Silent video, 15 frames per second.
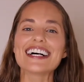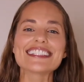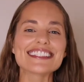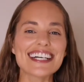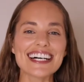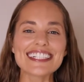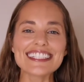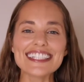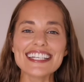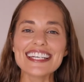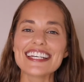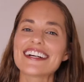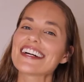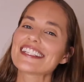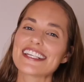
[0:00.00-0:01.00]
Luckily
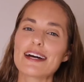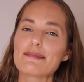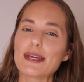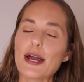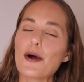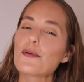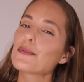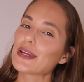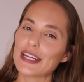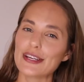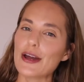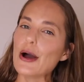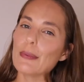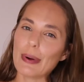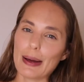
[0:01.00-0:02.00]
here at Demio, we
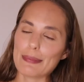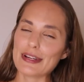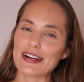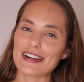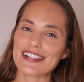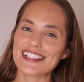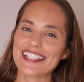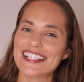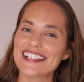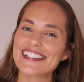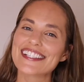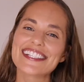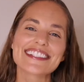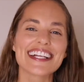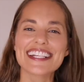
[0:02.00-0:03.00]
know webinars,
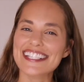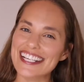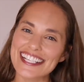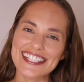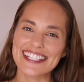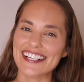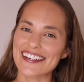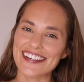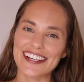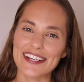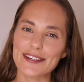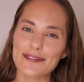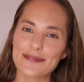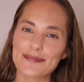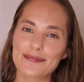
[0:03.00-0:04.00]
so let's get
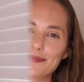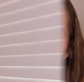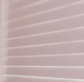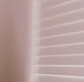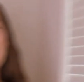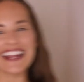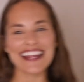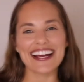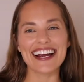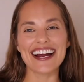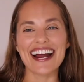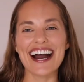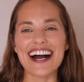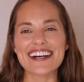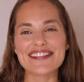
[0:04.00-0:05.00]
started. Hey
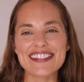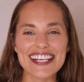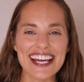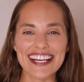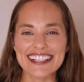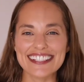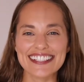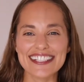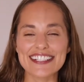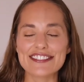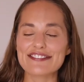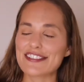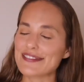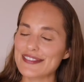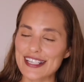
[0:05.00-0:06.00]
there, I'm Taylor
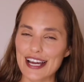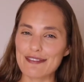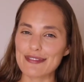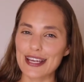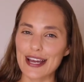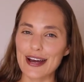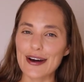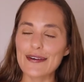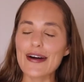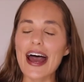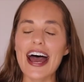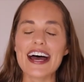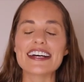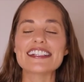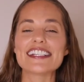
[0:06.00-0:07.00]
from Demio,
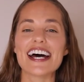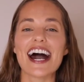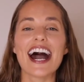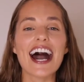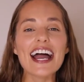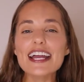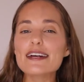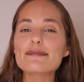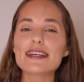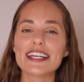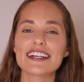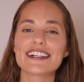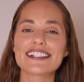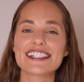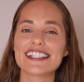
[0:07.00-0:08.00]
and I am
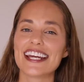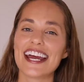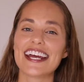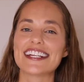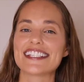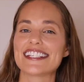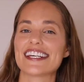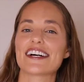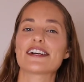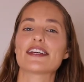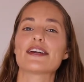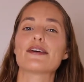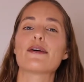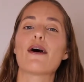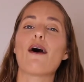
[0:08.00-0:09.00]
here today to tell
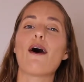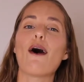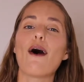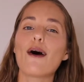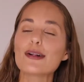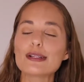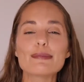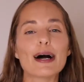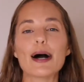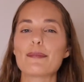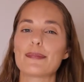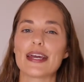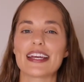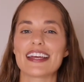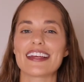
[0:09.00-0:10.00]
you all
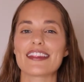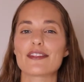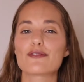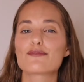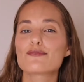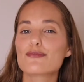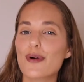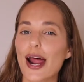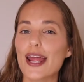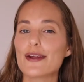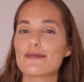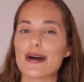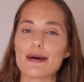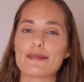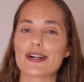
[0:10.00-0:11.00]
about picking the
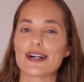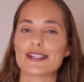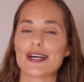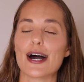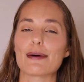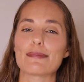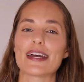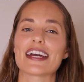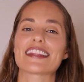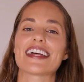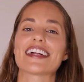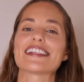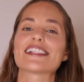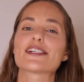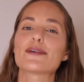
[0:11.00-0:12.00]
right webinar topic
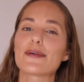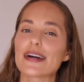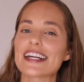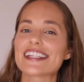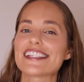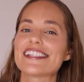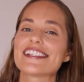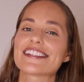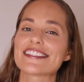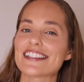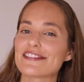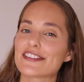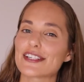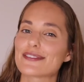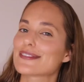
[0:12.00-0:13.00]
that is going to
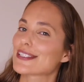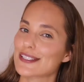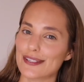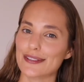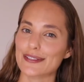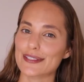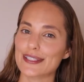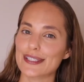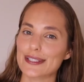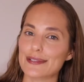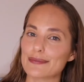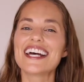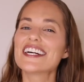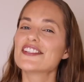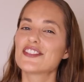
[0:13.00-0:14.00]
deliver results.
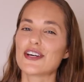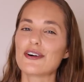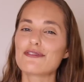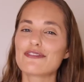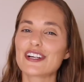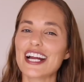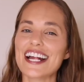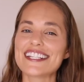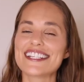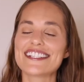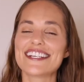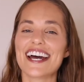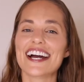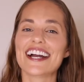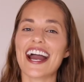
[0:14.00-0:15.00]
Don't forget to
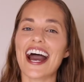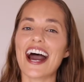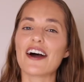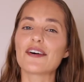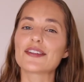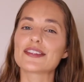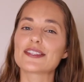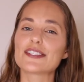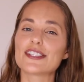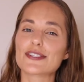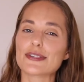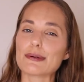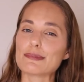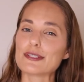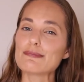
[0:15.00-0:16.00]
check out the
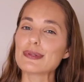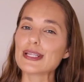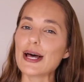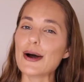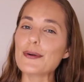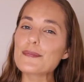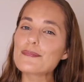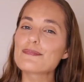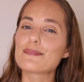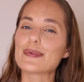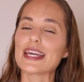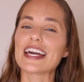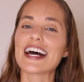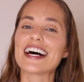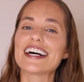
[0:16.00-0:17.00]
description below
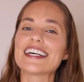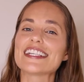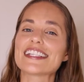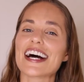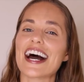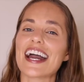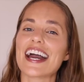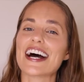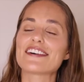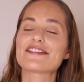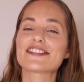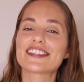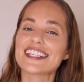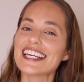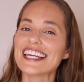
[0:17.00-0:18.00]
because I
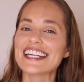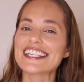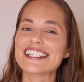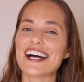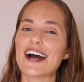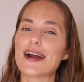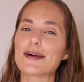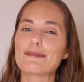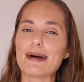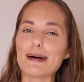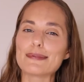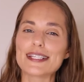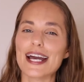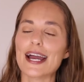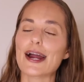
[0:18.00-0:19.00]
have linked our
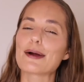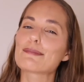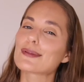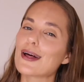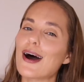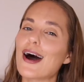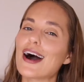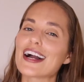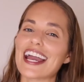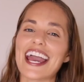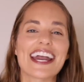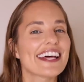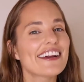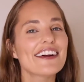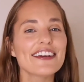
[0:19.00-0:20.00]
website, our blog,
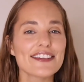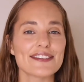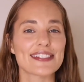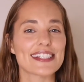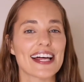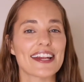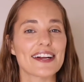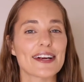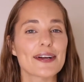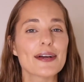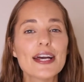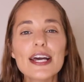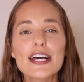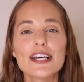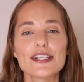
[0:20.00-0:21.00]
and our newsletter
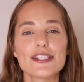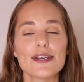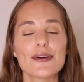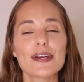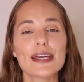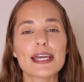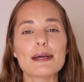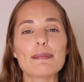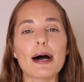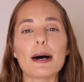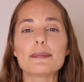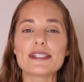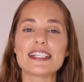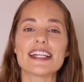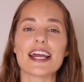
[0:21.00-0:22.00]
so you can keep
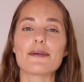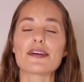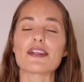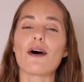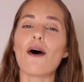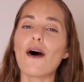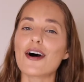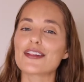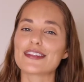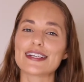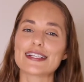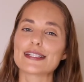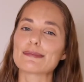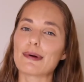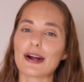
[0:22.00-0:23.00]
up to date with all
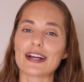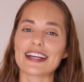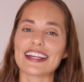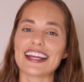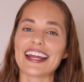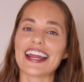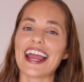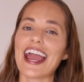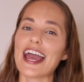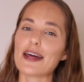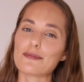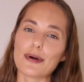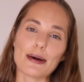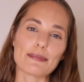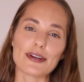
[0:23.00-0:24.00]
things marketing
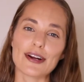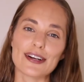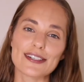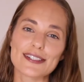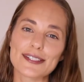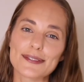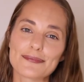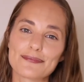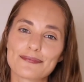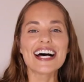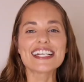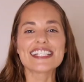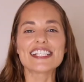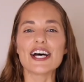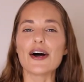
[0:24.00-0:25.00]
and webinars.
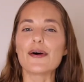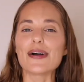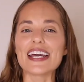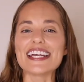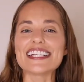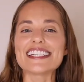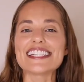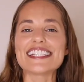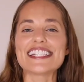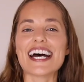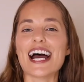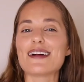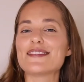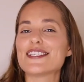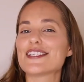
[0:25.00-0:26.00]
So it's
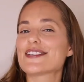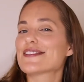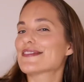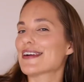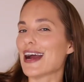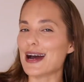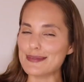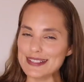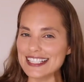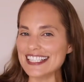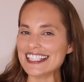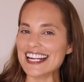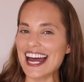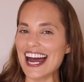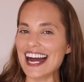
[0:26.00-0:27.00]
time to grab a
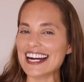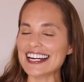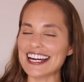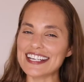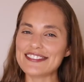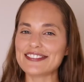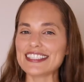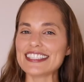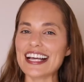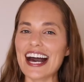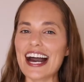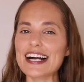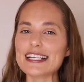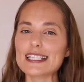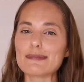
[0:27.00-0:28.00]
snack and
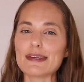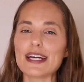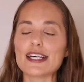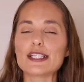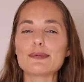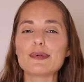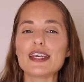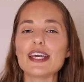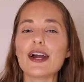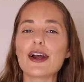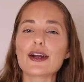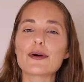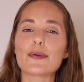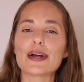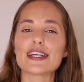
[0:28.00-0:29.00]
relax because we
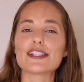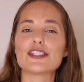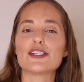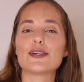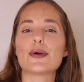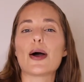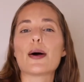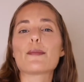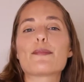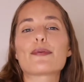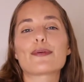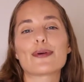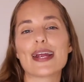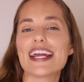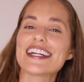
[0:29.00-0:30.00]
are going to
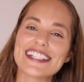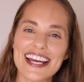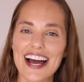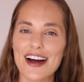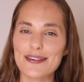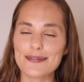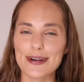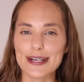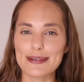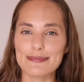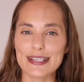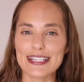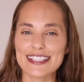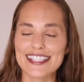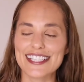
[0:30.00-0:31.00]
break down what it
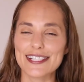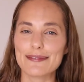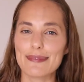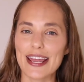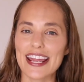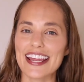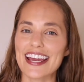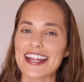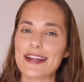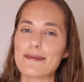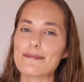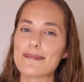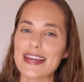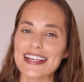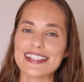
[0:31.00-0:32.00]
means to make an
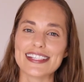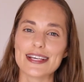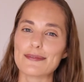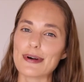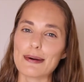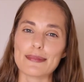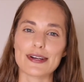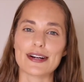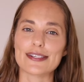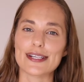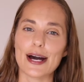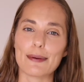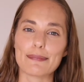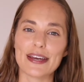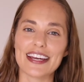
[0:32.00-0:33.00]
amazing webinar
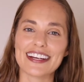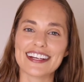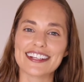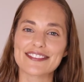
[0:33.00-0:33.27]
topic.